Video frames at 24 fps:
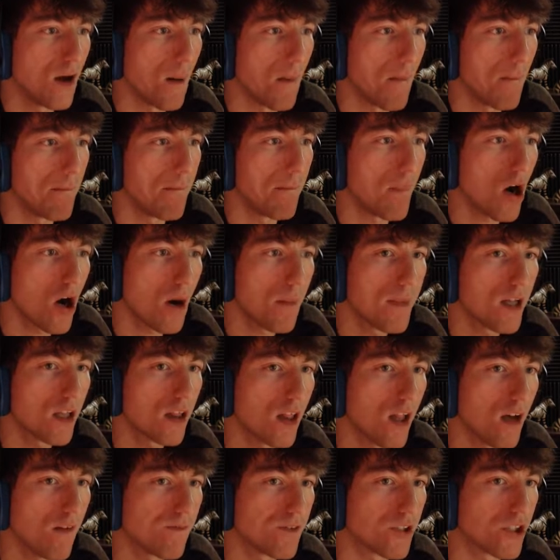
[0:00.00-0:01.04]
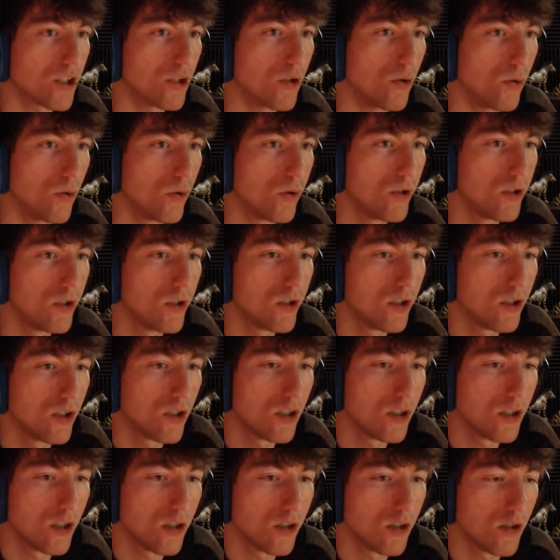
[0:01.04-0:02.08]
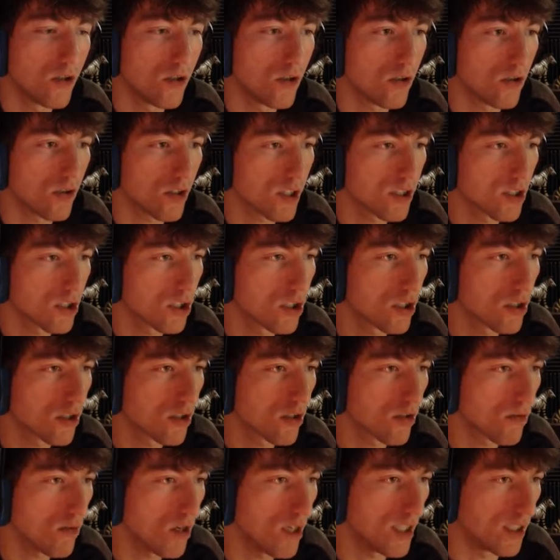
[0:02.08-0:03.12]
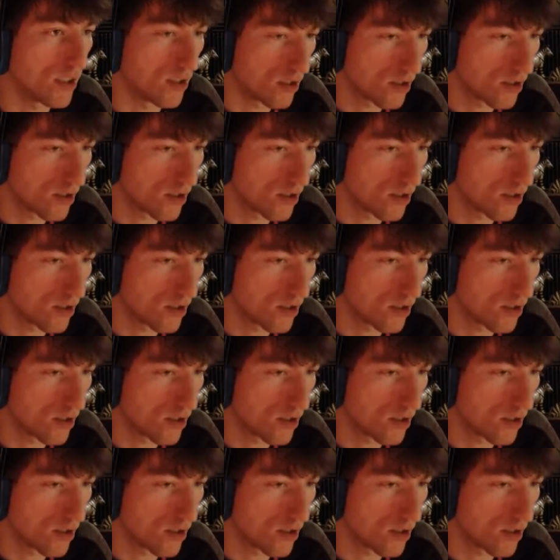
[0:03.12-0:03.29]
Mommy loves you. Well, that's just great.